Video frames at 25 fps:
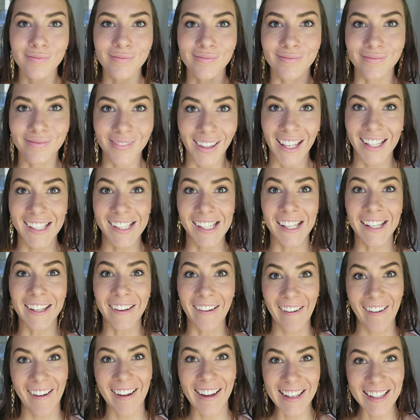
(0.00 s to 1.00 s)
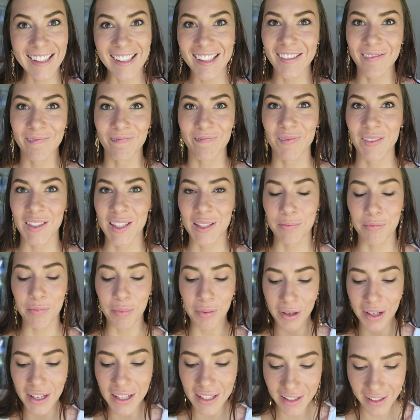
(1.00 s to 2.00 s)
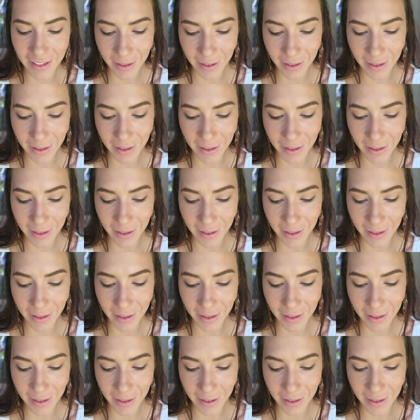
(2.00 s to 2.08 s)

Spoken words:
And that's it, guys. It's pretty